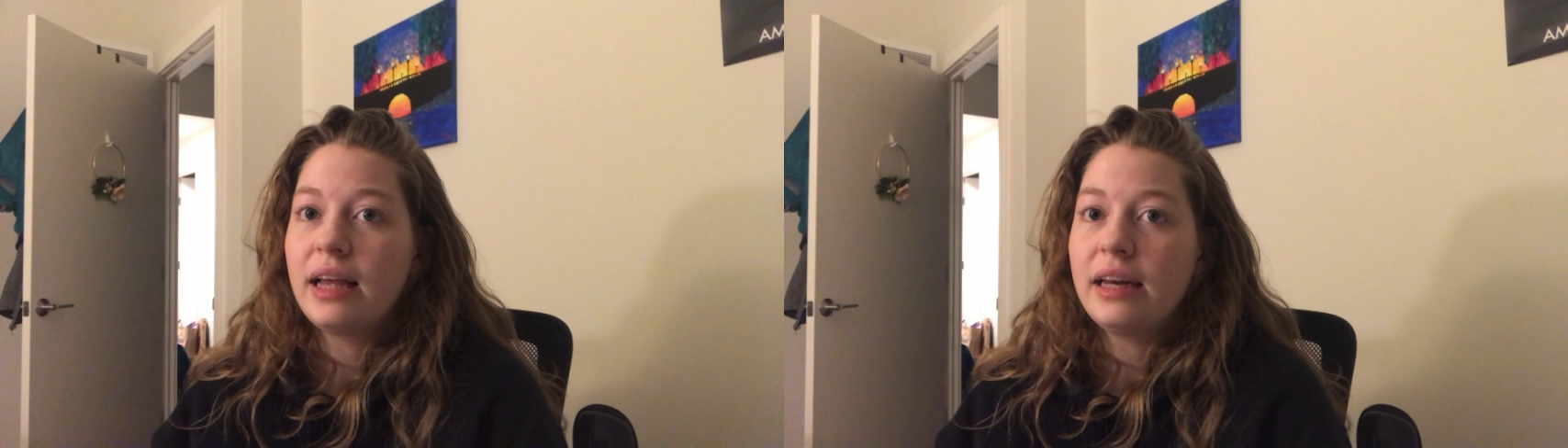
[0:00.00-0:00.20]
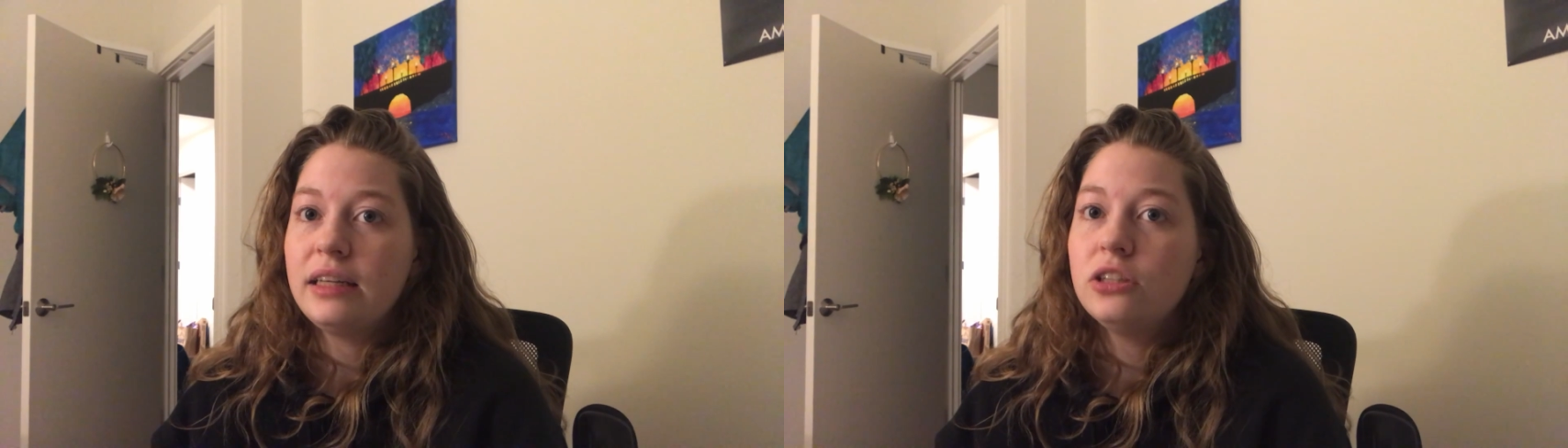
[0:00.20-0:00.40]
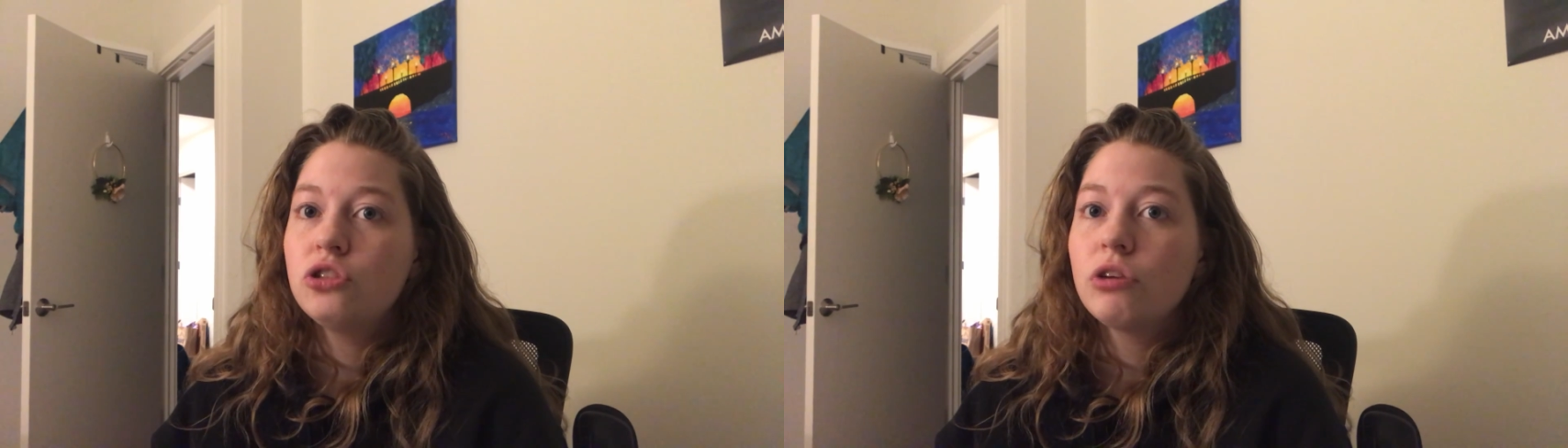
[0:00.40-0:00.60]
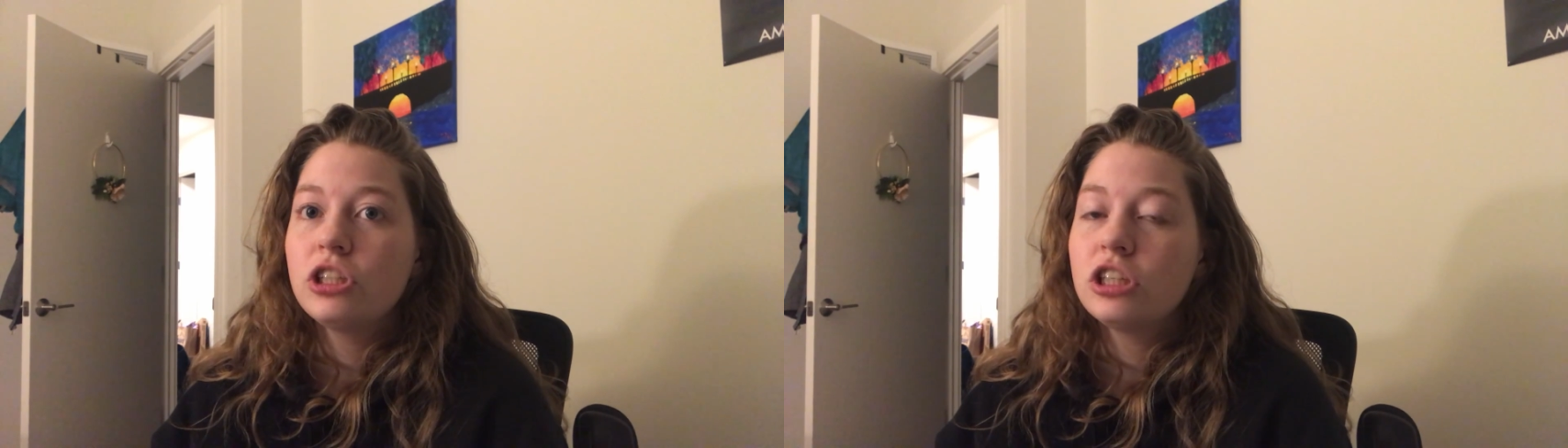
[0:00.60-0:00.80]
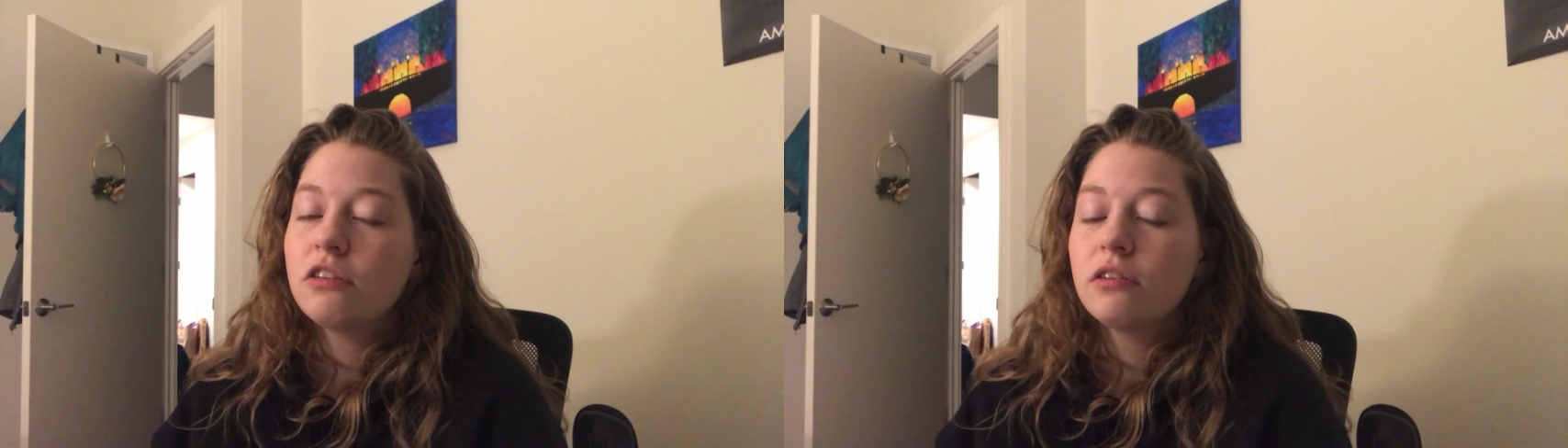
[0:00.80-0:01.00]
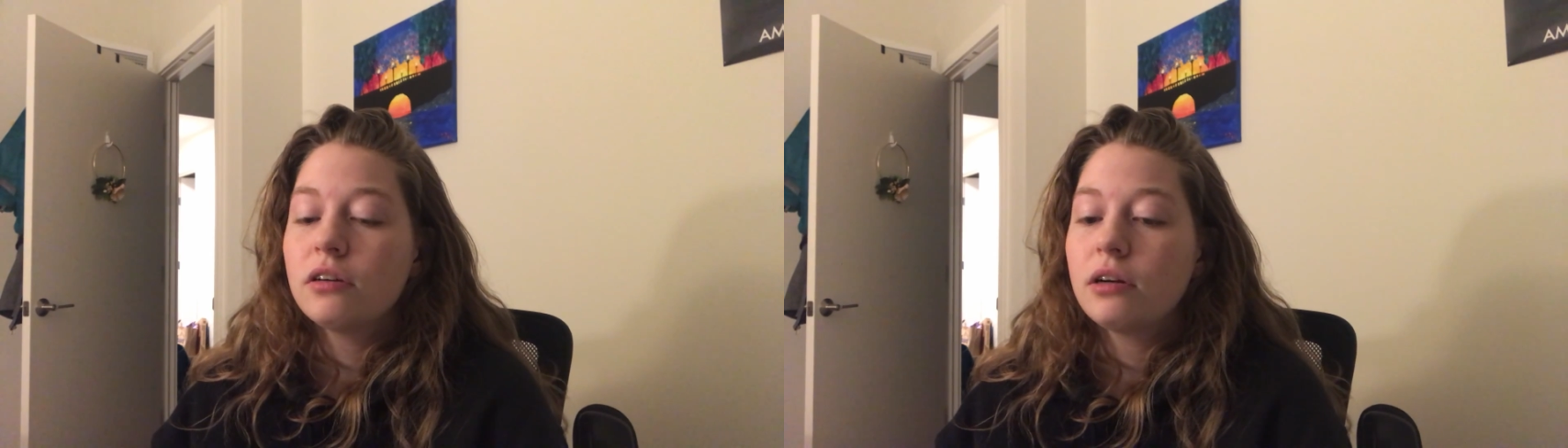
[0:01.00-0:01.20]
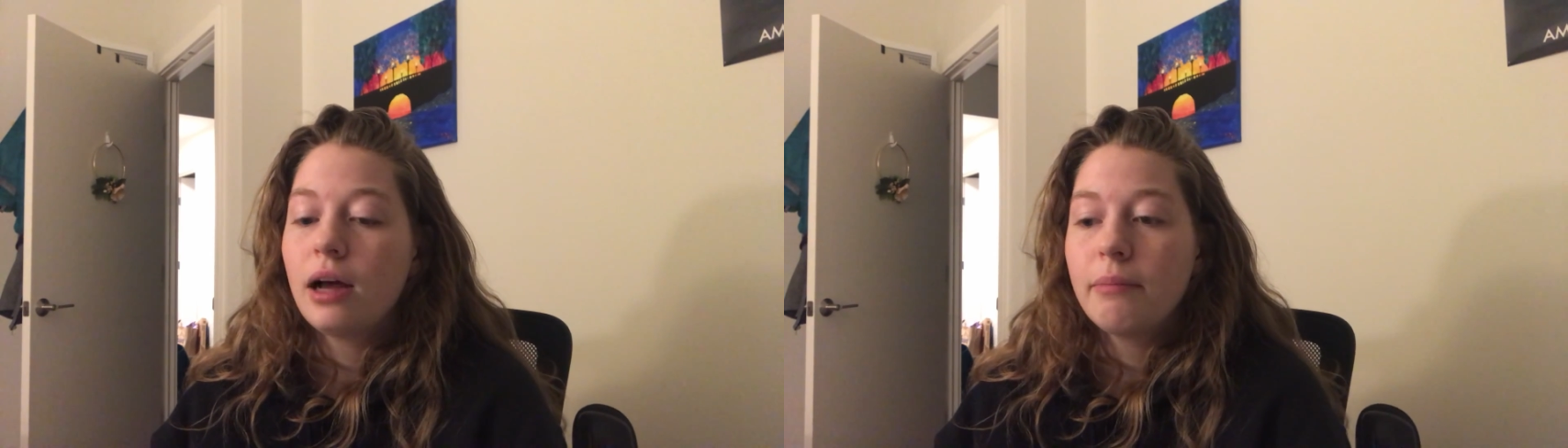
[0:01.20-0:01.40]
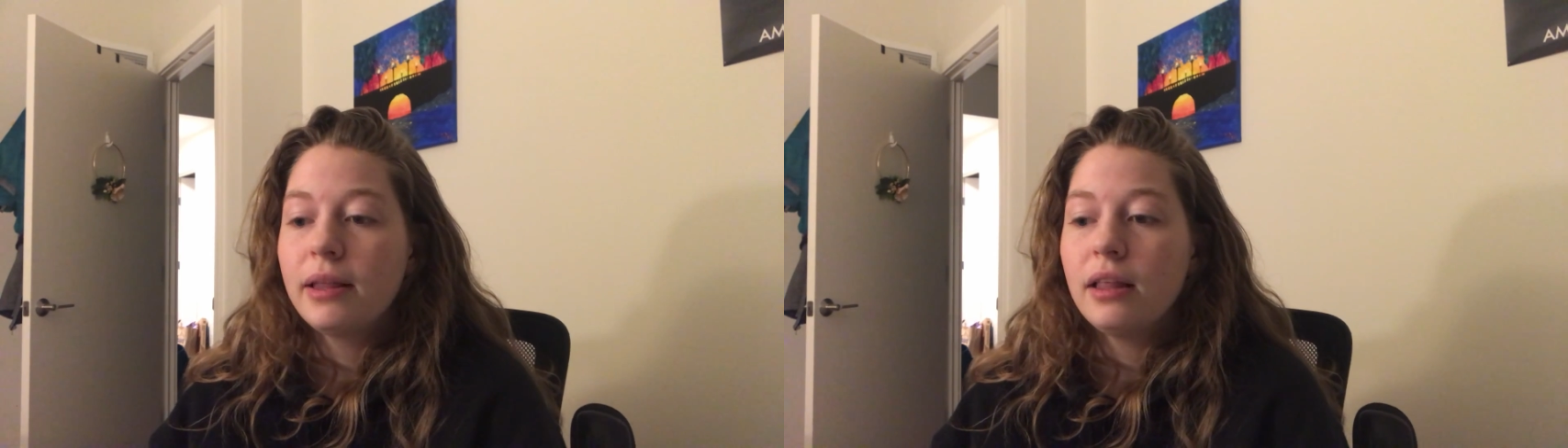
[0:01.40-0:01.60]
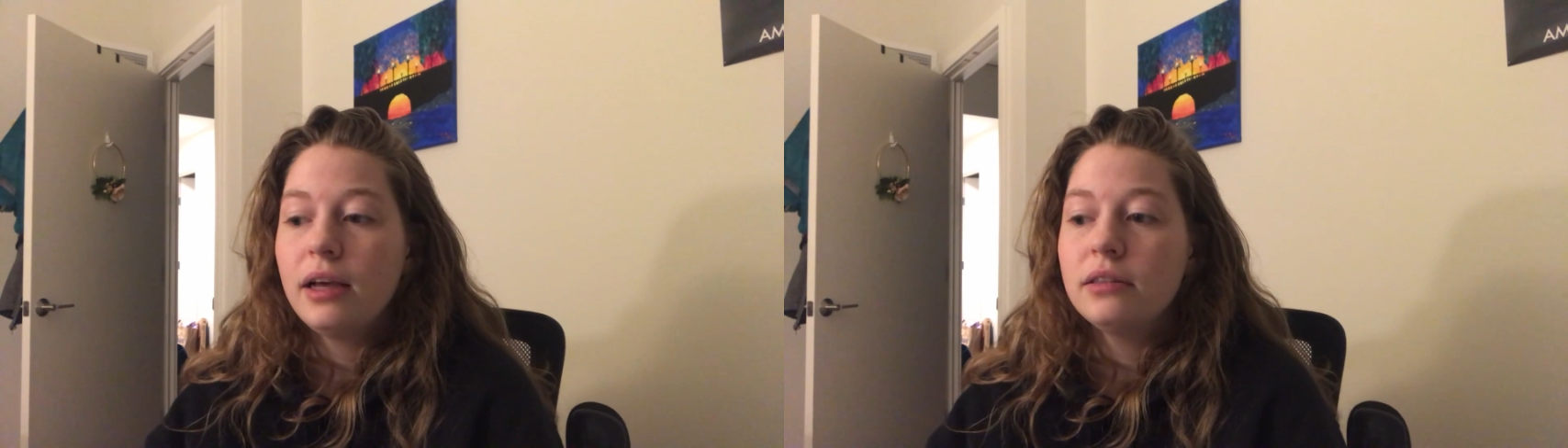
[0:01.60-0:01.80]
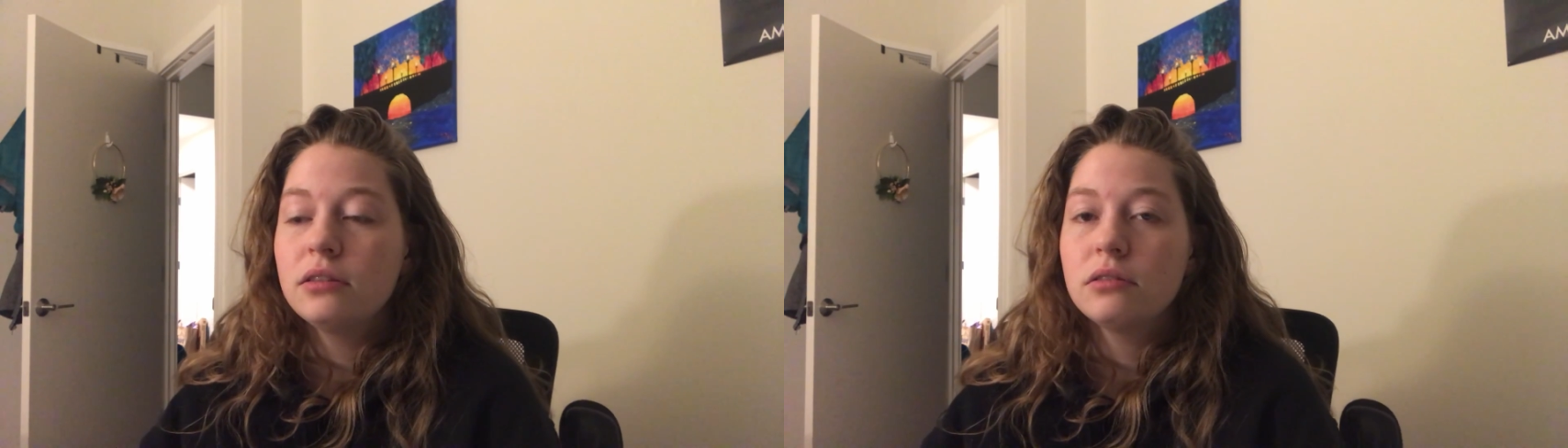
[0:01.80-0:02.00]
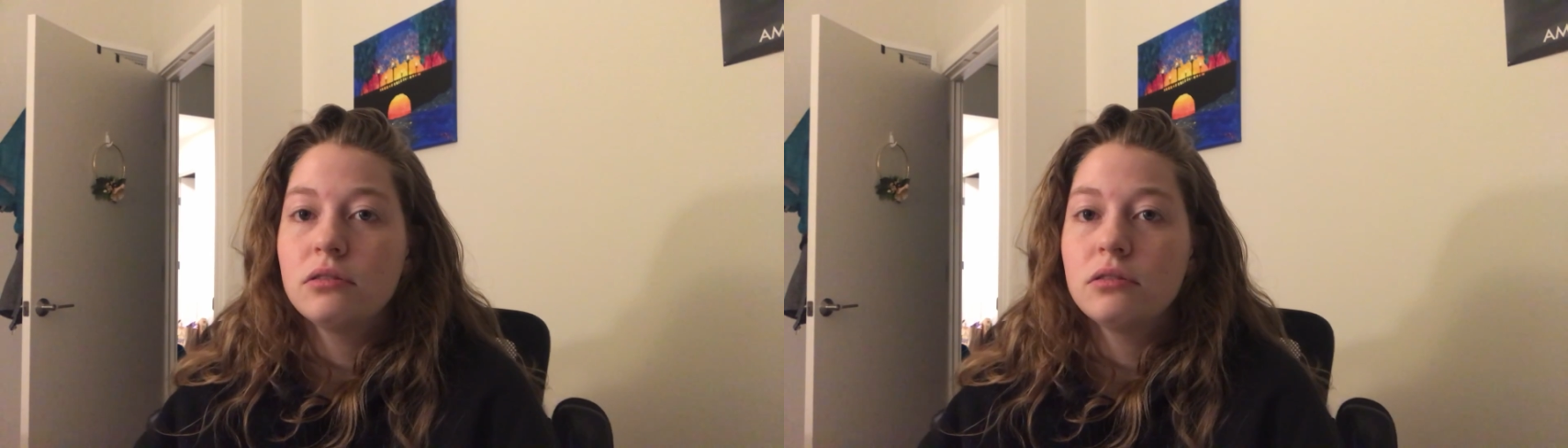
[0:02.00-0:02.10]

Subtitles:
any stretching on my legs.